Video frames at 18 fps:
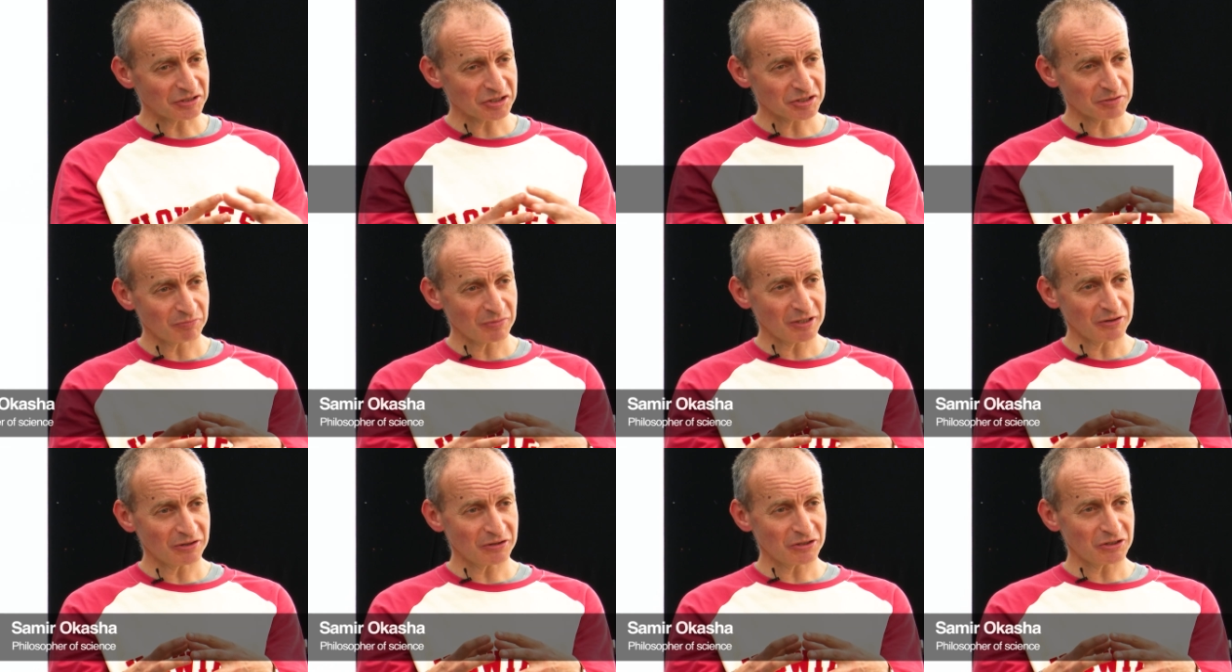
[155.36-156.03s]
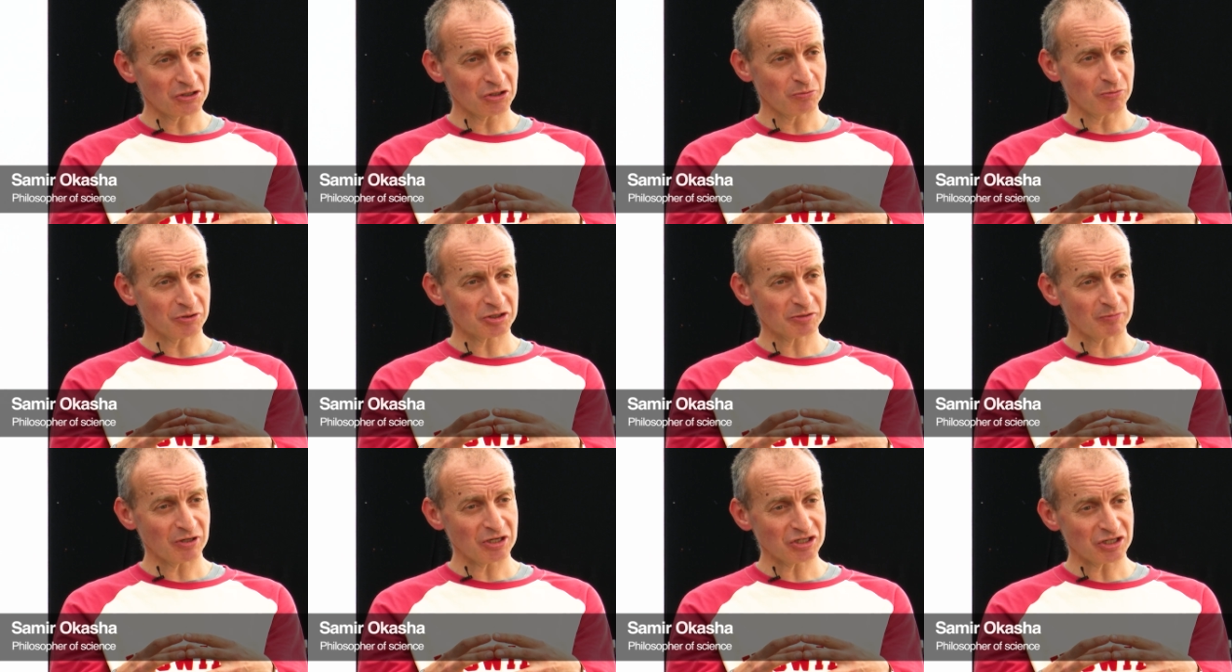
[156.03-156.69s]
doesn't mean that the human
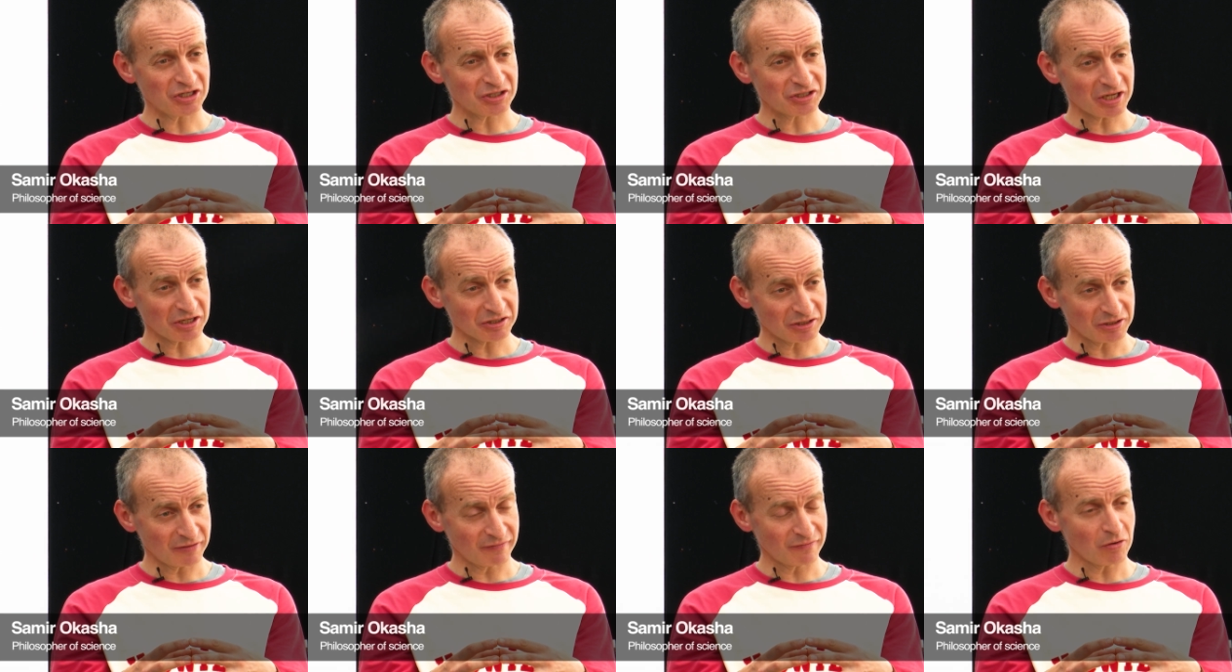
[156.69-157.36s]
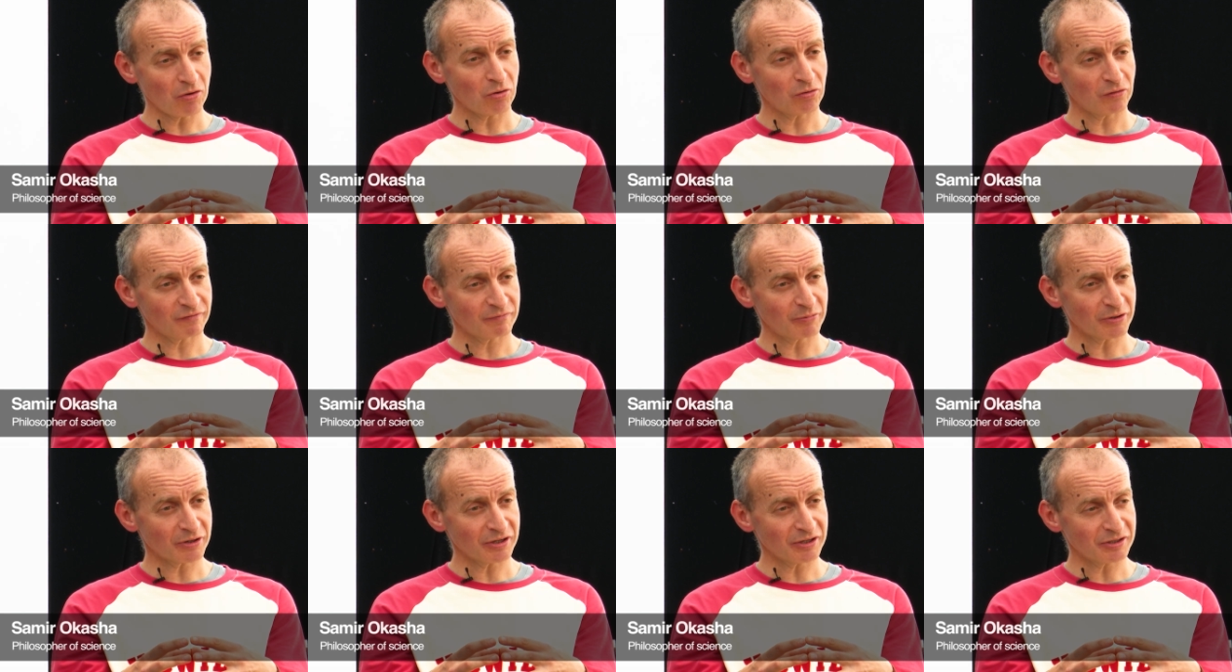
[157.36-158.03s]
species doesn't evolve
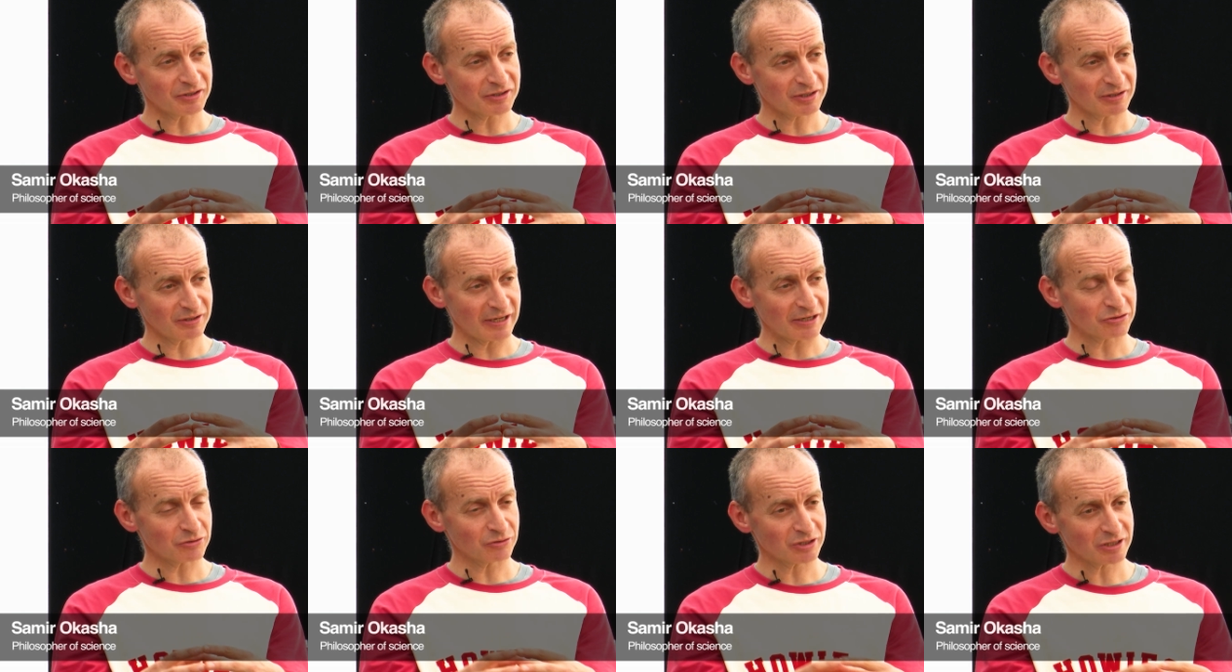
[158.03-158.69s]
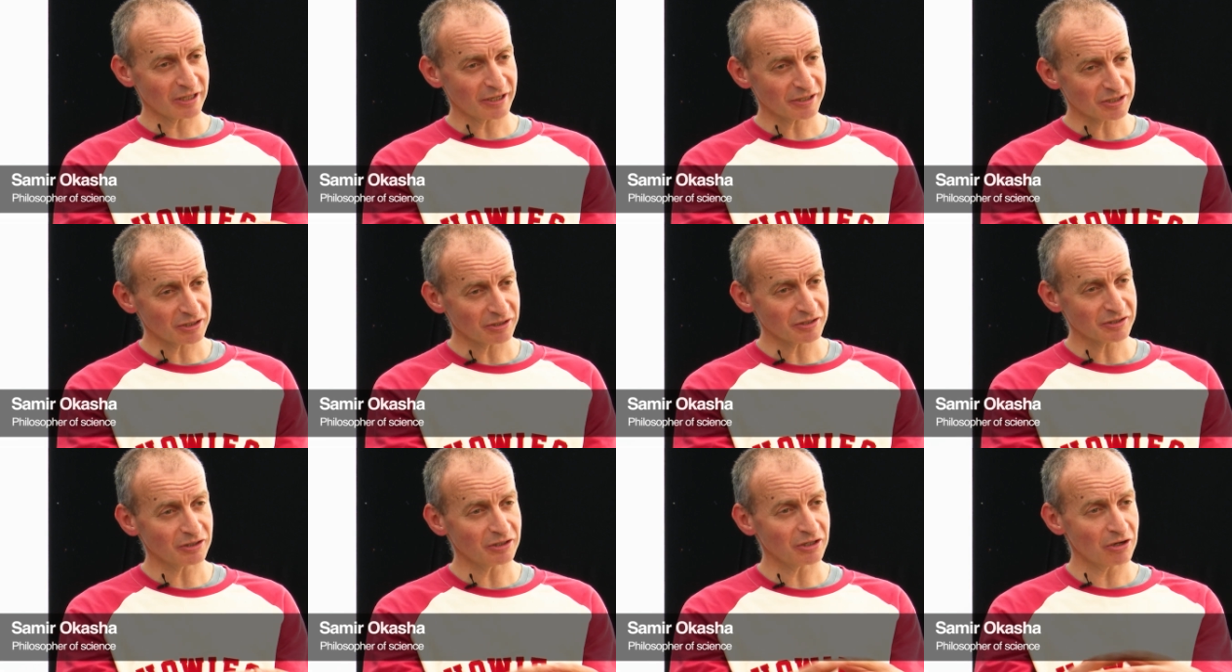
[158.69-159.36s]
because natural selection
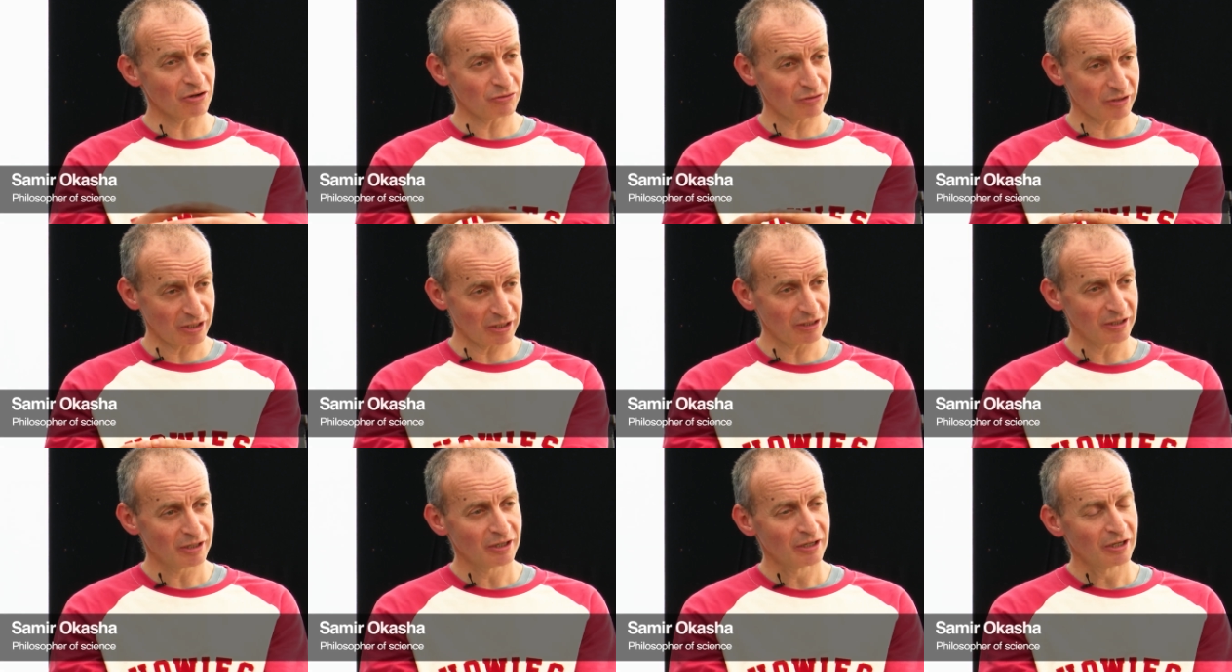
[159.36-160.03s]
isn't the only